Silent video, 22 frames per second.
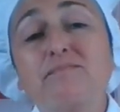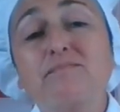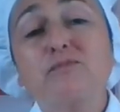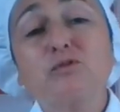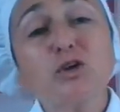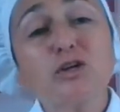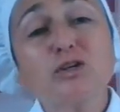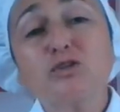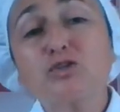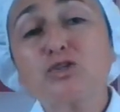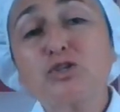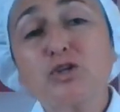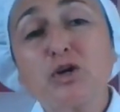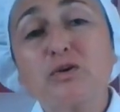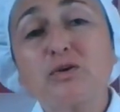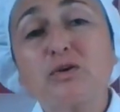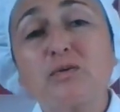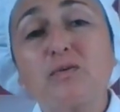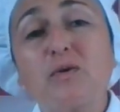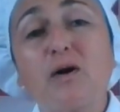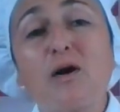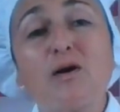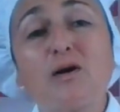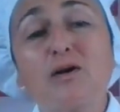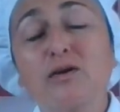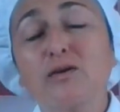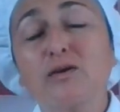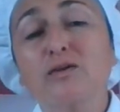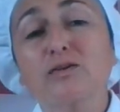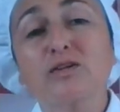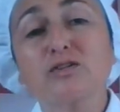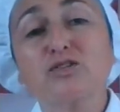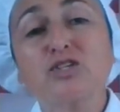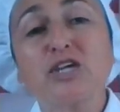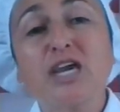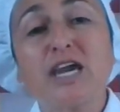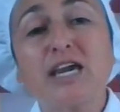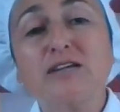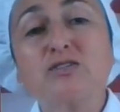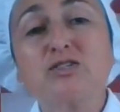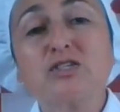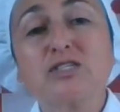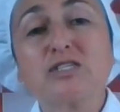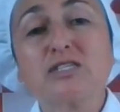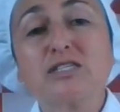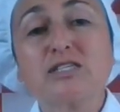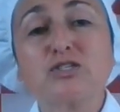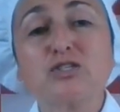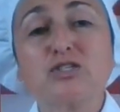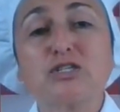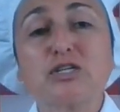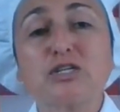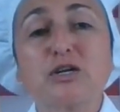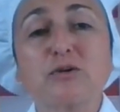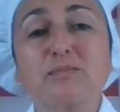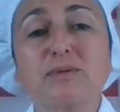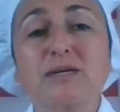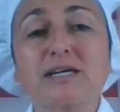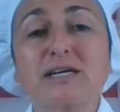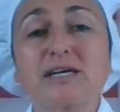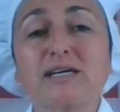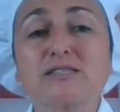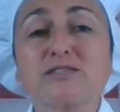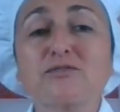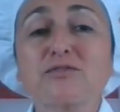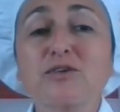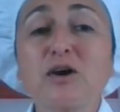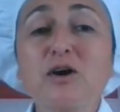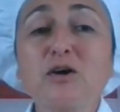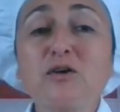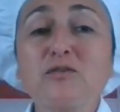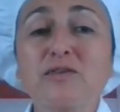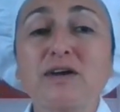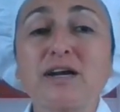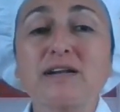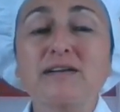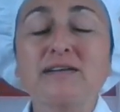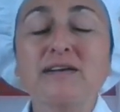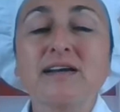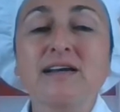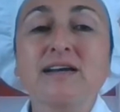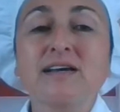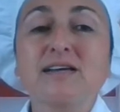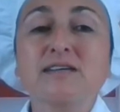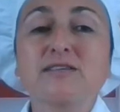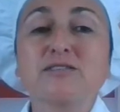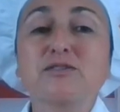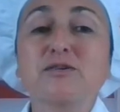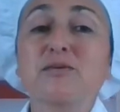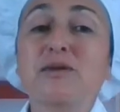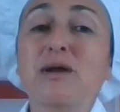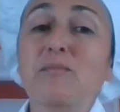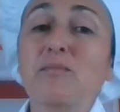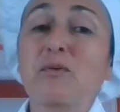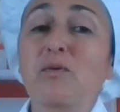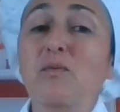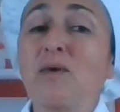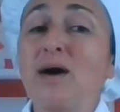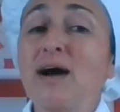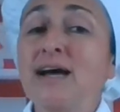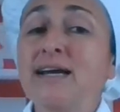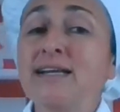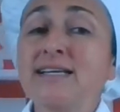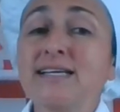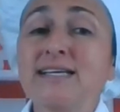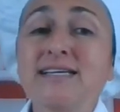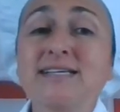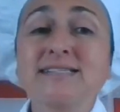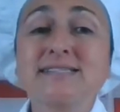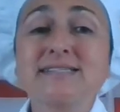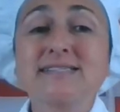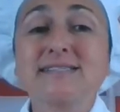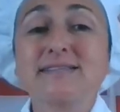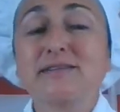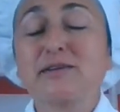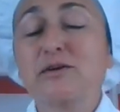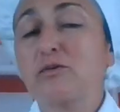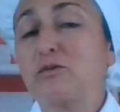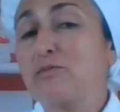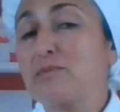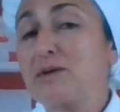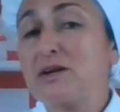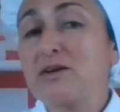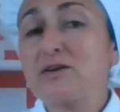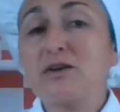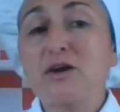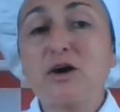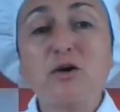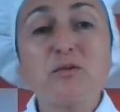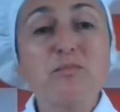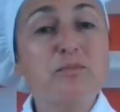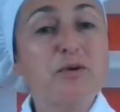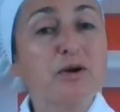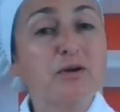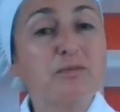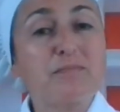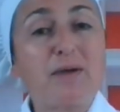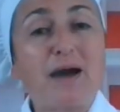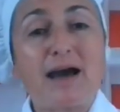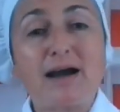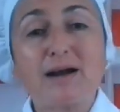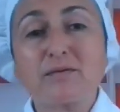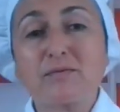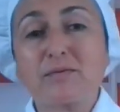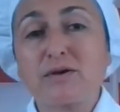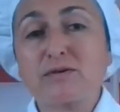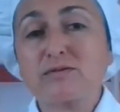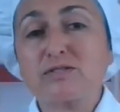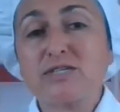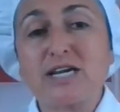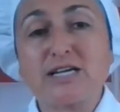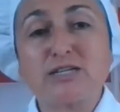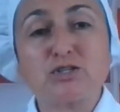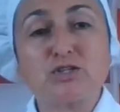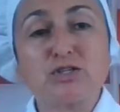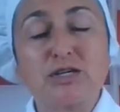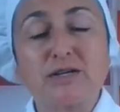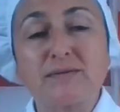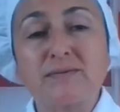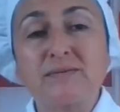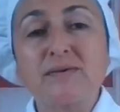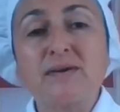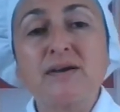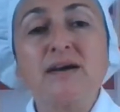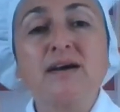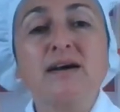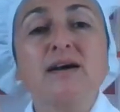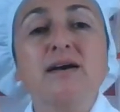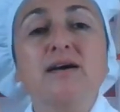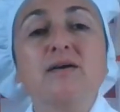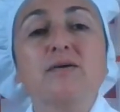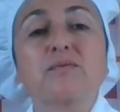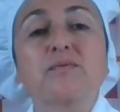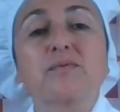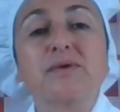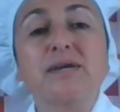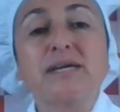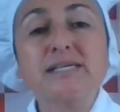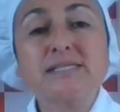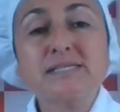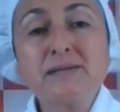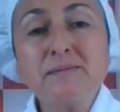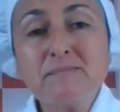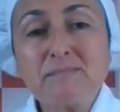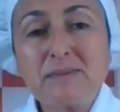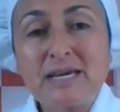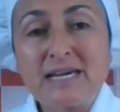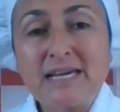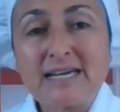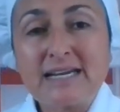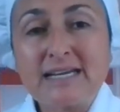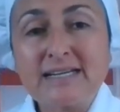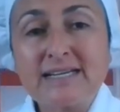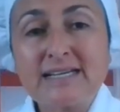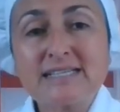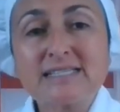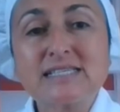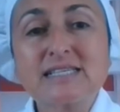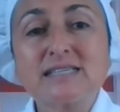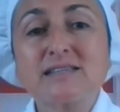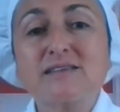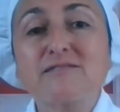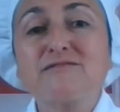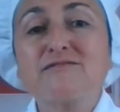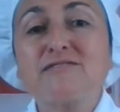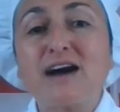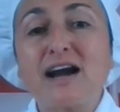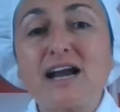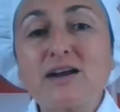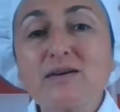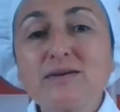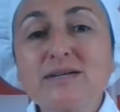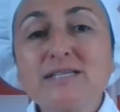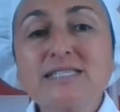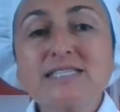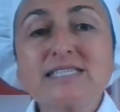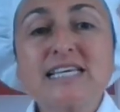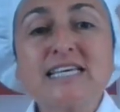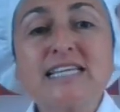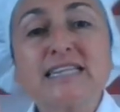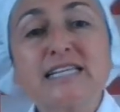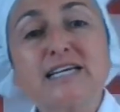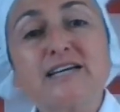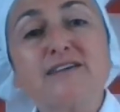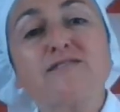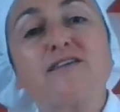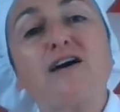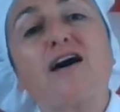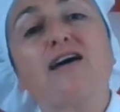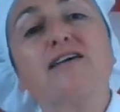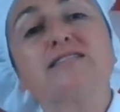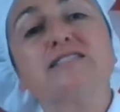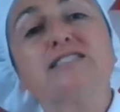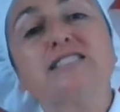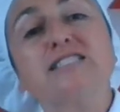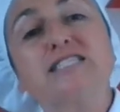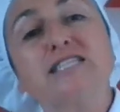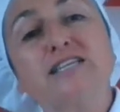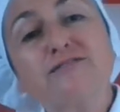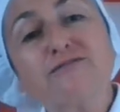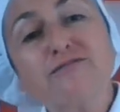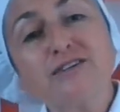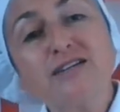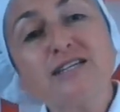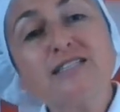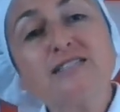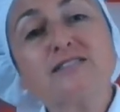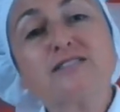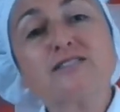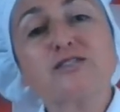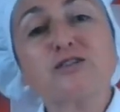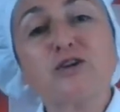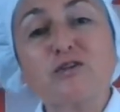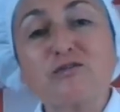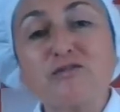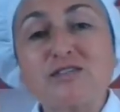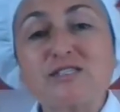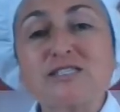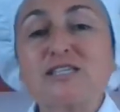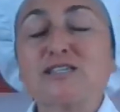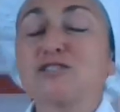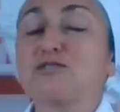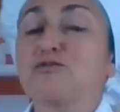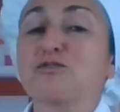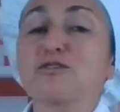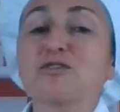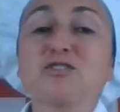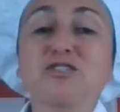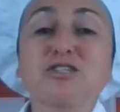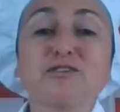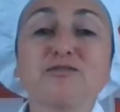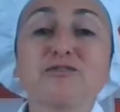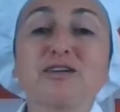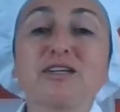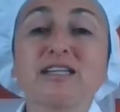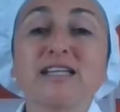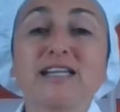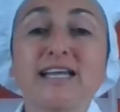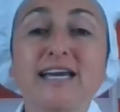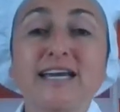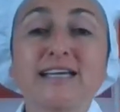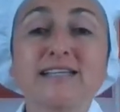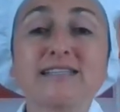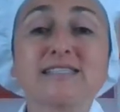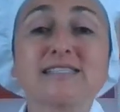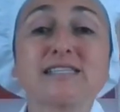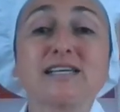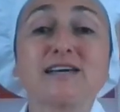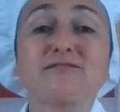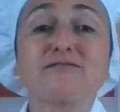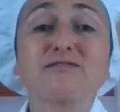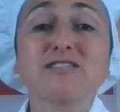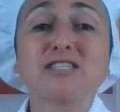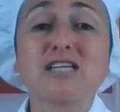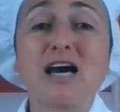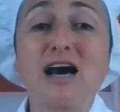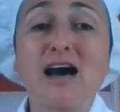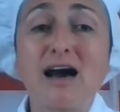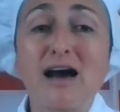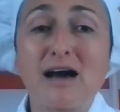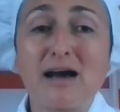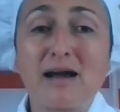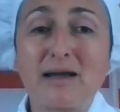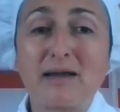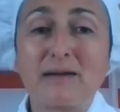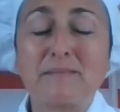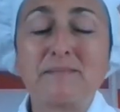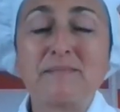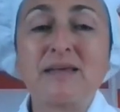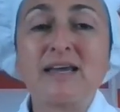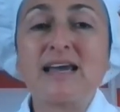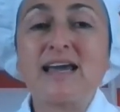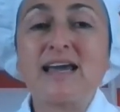going to show you all the changes this year because of COVID. So number one is there will be no book bag rotation. Reason being is that the virus can live on different surfaces for different lengths of time.